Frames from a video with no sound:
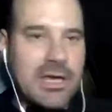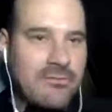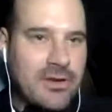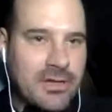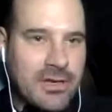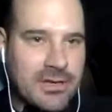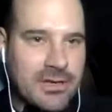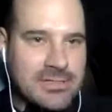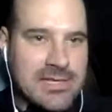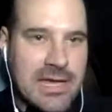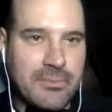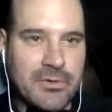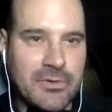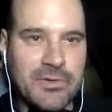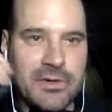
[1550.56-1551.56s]
an
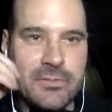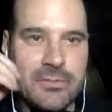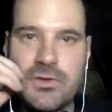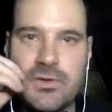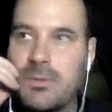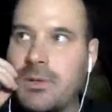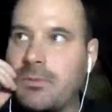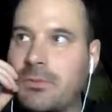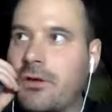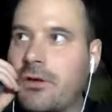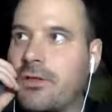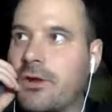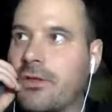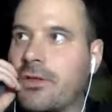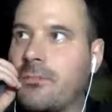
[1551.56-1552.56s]
example to, to people out
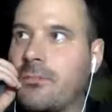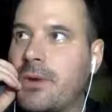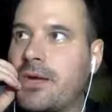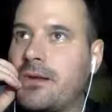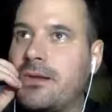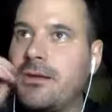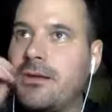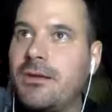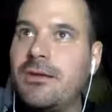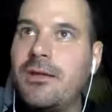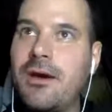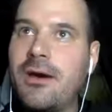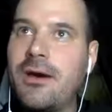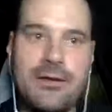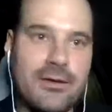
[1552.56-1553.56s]
there that might
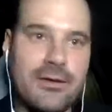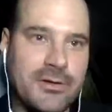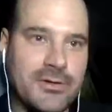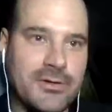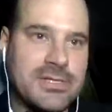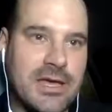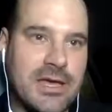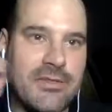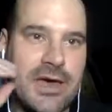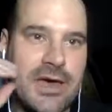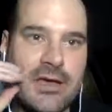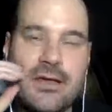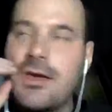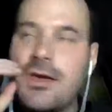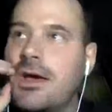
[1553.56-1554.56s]
not understand that.
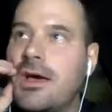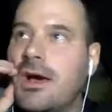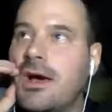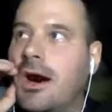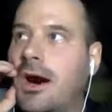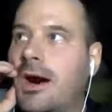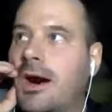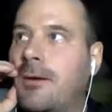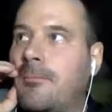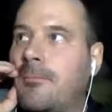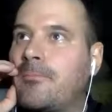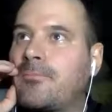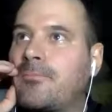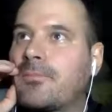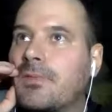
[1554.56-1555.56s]
Um,
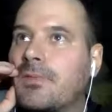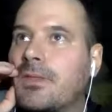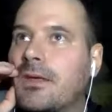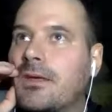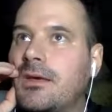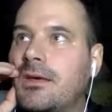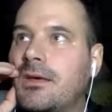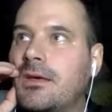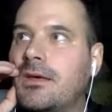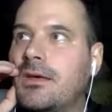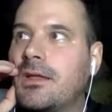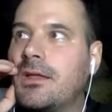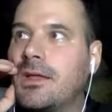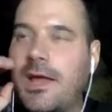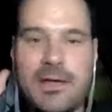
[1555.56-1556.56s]

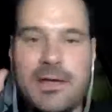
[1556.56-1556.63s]
like